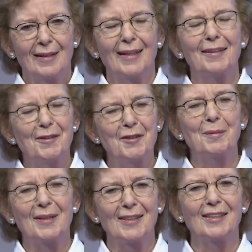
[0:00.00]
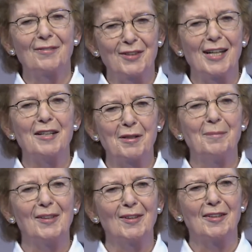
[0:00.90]
And those words have stayed with
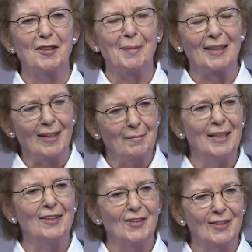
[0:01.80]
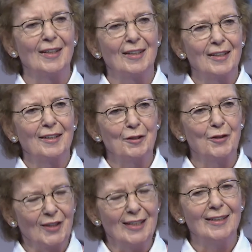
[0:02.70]
me since, because that means you
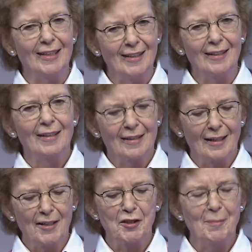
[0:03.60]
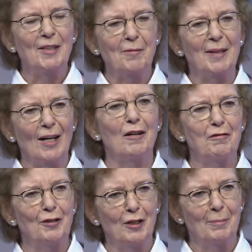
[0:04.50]
see the glass may not be half
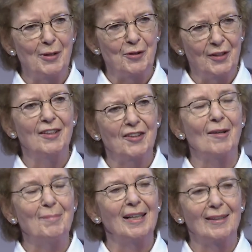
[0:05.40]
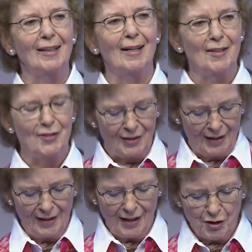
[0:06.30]
full, but you see there's something in the glass
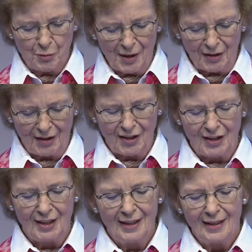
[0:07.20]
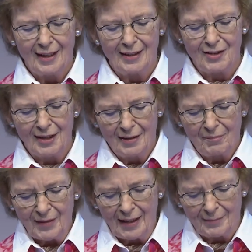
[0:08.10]
and you work on it. And
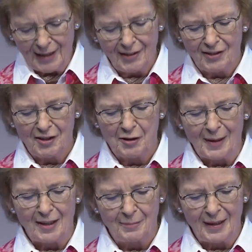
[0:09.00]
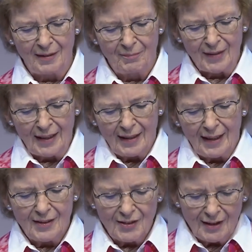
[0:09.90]
that has inspired me.
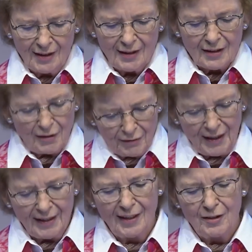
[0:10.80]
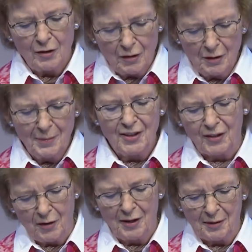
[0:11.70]
And Kofi Annan always
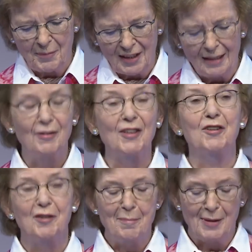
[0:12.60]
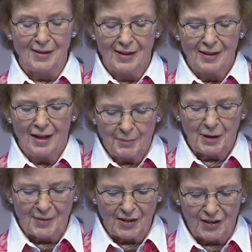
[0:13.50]
called himself a stubborn
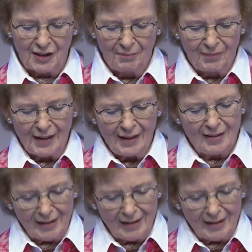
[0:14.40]
optimist. His